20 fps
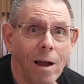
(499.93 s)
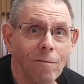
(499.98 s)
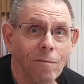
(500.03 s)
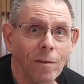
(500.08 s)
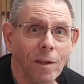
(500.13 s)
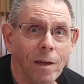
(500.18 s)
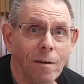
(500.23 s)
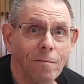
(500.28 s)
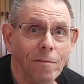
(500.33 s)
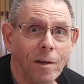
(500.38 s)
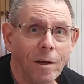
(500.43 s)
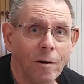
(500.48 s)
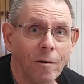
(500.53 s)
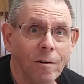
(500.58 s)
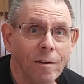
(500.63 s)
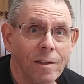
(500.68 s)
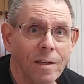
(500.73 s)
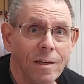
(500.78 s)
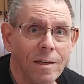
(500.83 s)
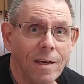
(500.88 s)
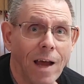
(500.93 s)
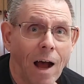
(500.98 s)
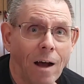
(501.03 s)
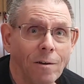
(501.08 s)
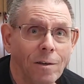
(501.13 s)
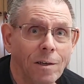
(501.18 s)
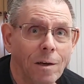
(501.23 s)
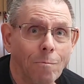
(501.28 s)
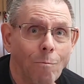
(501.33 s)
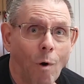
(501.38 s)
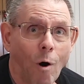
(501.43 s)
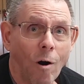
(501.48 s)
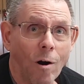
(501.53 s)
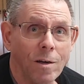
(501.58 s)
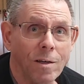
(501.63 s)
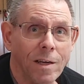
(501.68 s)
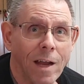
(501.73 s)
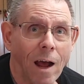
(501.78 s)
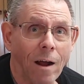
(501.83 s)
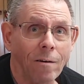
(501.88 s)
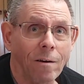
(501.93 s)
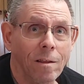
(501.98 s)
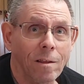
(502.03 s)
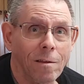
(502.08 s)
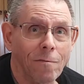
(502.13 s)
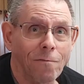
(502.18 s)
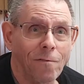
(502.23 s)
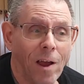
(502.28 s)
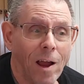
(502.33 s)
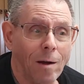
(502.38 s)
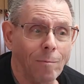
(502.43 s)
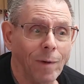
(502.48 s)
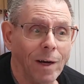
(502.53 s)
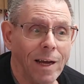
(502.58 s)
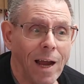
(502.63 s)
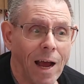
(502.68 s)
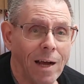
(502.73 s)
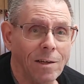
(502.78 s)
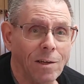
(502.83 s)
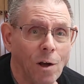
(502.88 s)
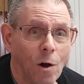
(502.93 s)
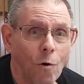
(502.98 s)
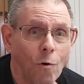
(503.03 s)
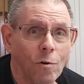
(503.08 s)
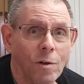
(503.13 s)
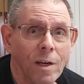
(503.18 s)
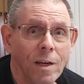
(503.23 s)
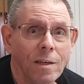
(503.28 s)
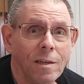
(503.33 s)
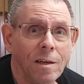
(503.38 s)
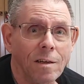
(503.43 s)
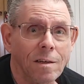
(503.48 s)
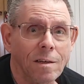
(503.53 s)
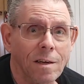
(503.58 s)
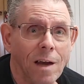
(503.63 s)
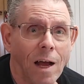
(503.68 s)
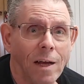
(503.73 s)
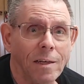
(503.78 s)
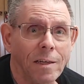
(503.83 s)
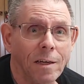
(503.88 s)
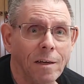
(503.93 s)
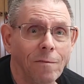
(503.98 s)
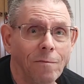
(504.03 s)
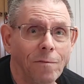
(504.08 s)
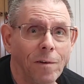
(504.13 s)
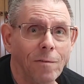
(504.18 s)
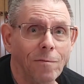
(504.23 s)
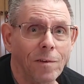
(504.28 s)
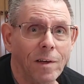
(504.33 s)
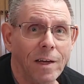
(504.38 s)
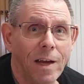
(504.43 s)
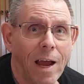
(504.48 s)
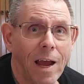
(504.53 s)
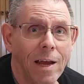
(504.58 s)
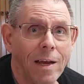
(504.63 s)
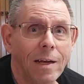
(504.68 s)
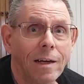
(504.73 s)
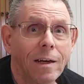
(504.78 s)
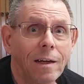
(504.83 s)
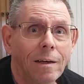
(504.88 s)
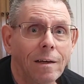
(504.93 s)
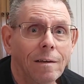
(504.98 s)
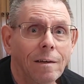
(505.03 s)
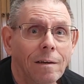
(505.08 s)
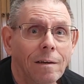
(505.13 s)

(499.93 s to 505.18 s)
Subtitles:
I have lived here at this house in Morristown, and the family has owned it since 1958.